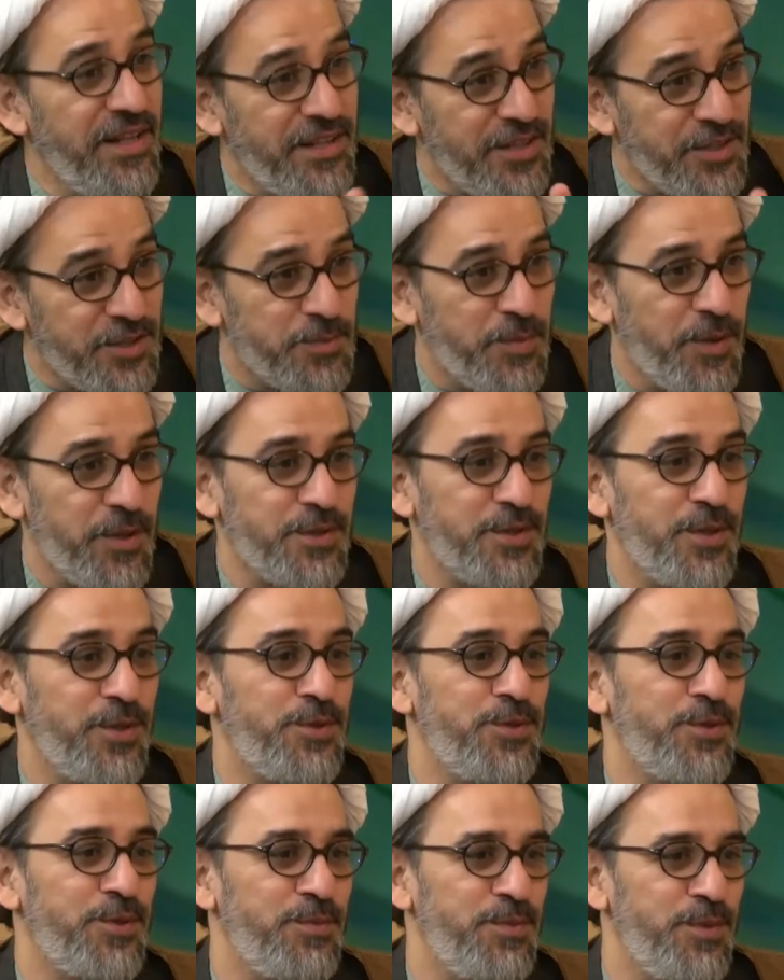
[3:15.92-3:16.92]
this person
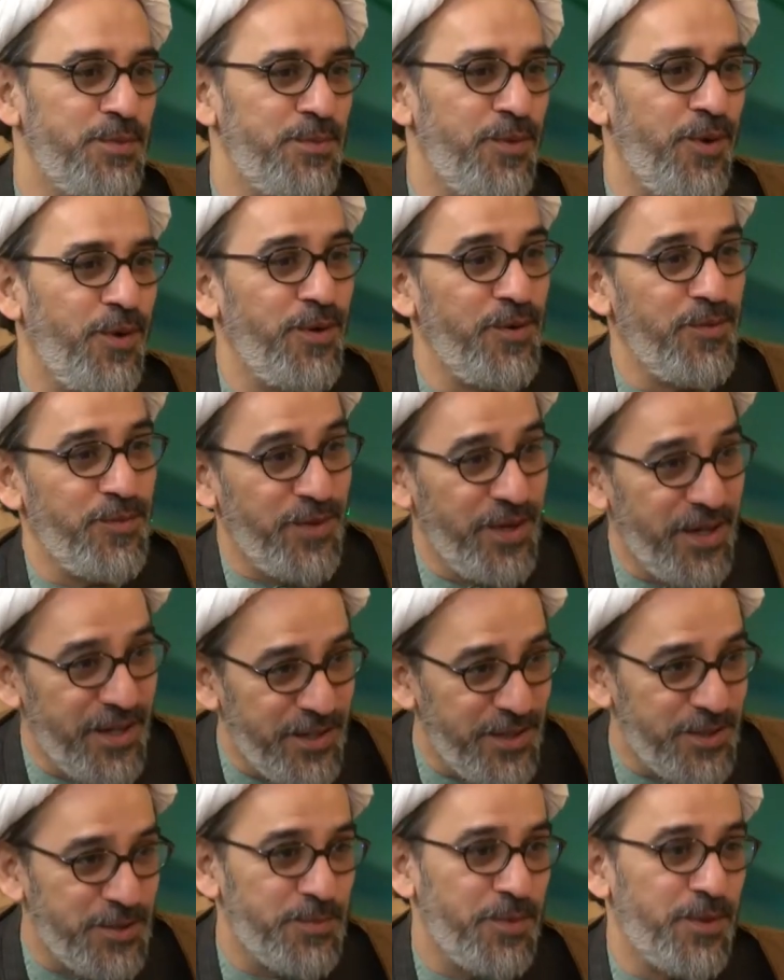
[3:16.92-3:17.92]
should be born, where
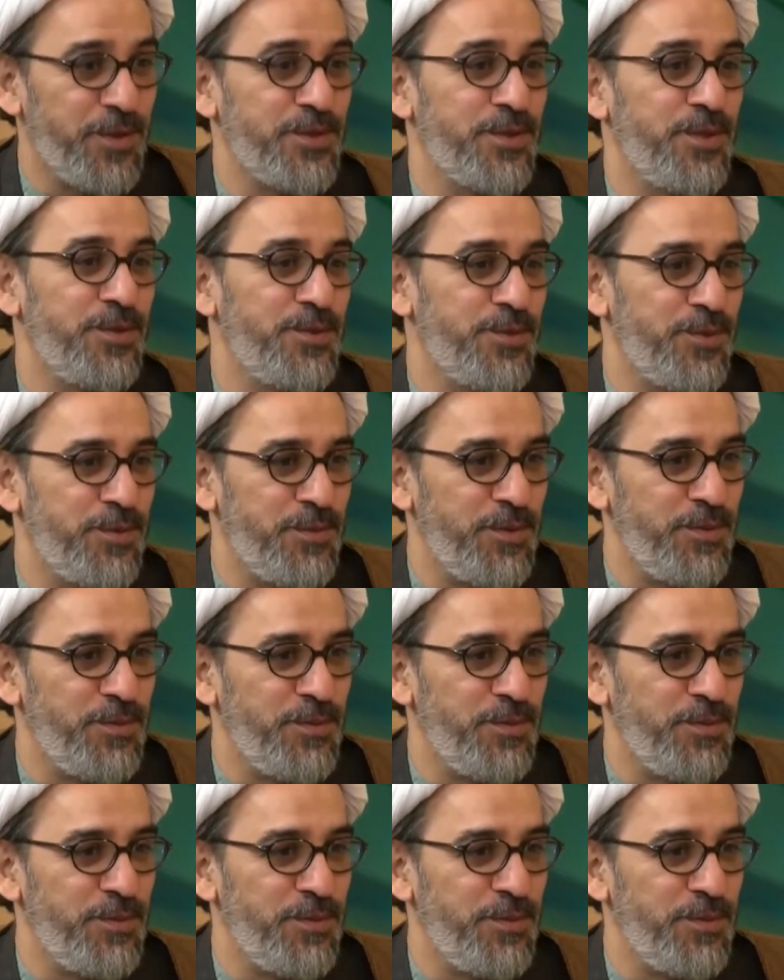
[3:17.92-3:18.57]
this person should be